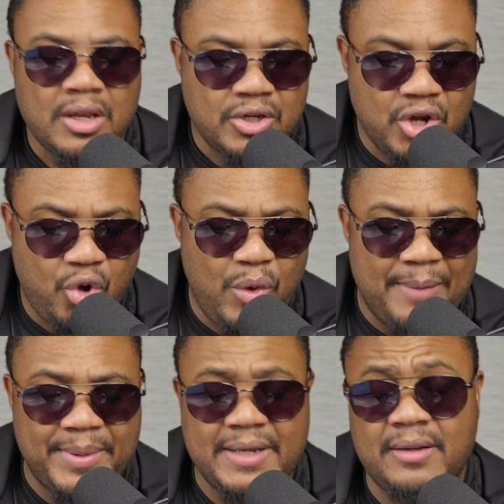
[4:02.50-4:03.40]
No
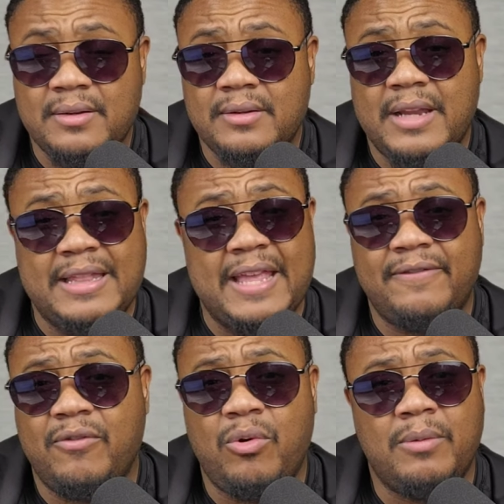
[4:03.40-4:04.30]
weapon that they
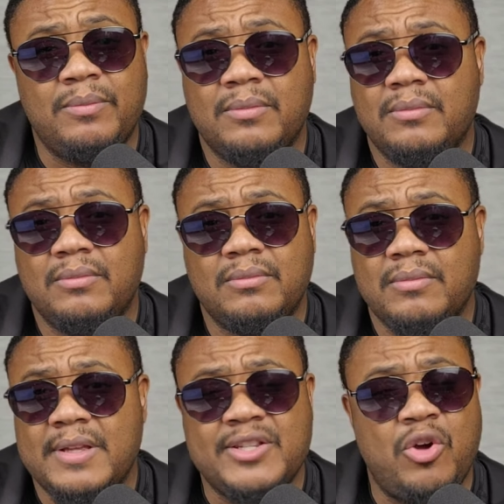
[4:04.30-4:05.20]
form
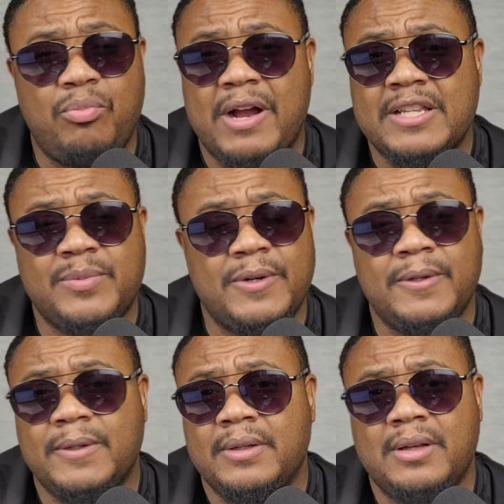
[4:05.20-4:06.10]
is going to prosper
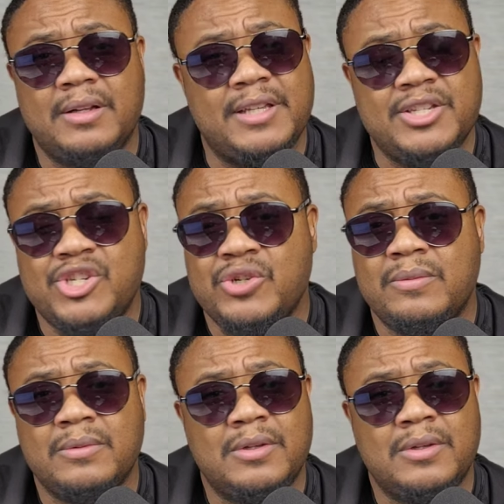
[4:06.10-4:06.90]
against you.